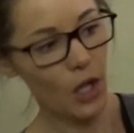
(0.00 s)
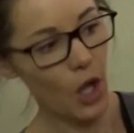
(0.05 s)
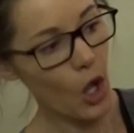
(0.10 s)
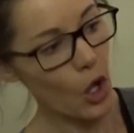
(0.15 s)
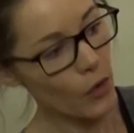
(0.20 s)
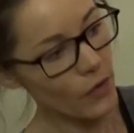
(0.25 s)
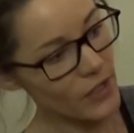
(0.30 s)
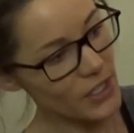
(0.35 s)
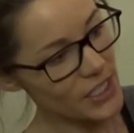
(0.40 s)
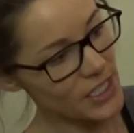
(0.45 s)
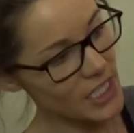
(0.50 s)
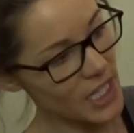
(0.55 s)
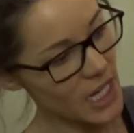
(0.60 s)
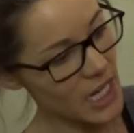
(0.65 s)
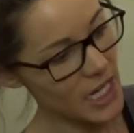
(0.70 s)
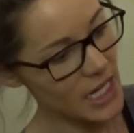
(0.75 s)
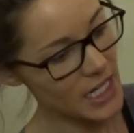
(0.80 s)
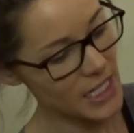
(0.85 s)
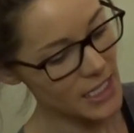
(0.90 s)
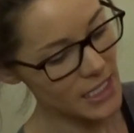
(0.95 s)

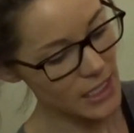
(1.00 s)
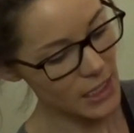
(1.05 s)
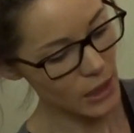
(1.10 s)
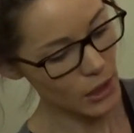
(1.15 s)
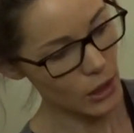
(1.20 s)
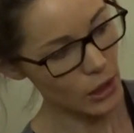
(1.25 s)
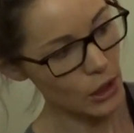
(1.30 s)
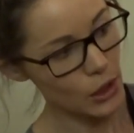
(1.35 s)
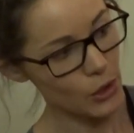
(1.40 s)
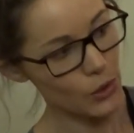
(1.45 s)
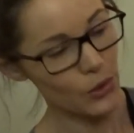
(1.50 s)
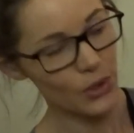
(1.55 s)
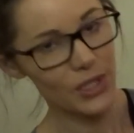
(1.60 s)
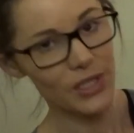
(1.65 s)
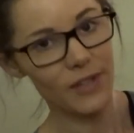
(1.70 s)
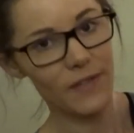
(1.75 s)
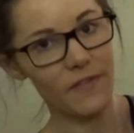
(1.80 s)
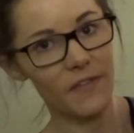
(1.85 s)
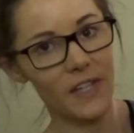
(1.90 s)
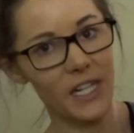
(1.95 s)
oversized
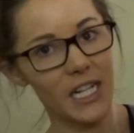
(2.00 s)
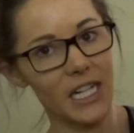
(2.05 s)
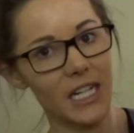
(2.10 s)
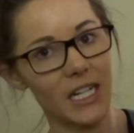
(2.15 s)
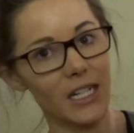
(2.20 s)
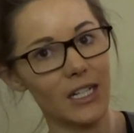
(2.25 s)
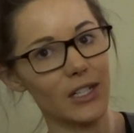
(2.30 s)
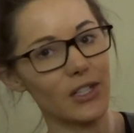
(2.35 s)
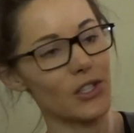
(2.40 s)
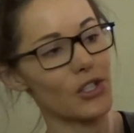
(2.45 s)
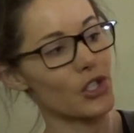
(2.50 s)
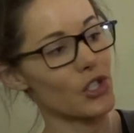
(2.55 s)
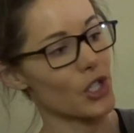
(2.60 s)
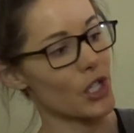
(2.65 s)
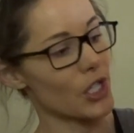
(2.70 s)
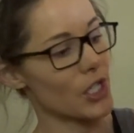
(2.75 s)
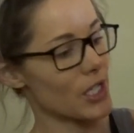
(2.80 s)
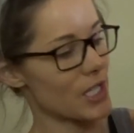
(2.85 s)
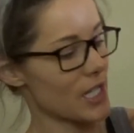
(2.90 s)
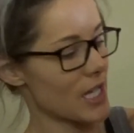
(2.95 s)
loose fitting
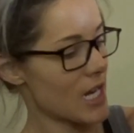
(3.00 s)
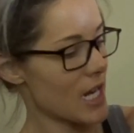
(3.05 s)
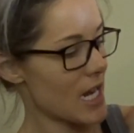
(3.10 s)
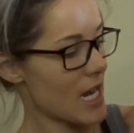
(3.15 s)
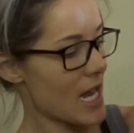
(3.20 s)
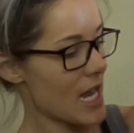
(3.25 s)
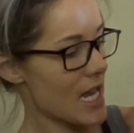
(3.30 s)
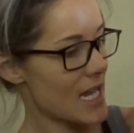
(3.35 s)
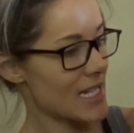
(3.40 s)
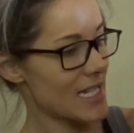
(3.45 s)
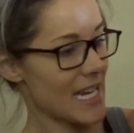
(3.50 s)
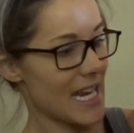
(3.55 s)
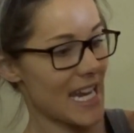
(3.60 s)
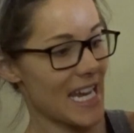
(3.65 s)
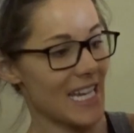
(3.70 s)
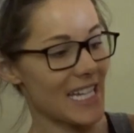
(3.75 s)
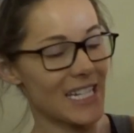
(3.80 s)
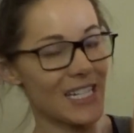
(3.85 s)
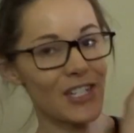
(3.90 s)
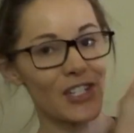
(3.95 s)
shirt
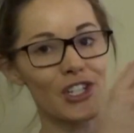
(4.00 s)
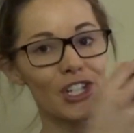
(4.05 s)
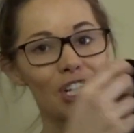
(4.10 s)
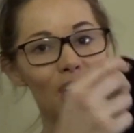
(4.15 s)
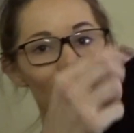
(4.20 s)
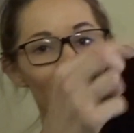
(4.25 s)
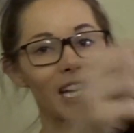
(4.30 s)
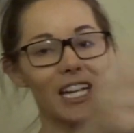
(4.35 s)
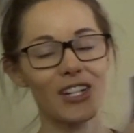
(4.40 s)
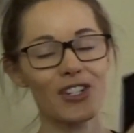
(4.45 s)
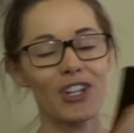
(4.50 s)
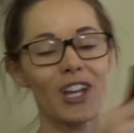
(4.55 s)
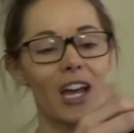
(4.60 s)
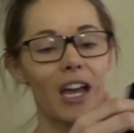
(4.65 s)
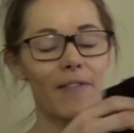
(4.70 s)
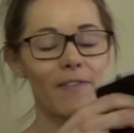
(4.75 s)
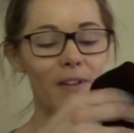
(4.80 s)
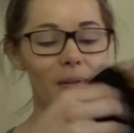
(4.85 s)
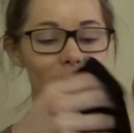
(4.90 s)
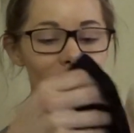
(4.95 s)
tan and chill I actually
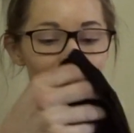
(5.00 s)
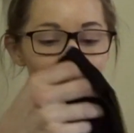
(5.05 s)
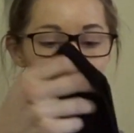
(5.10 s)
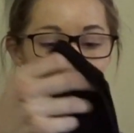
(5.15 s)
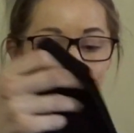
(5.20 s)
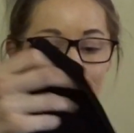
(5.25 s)
got from the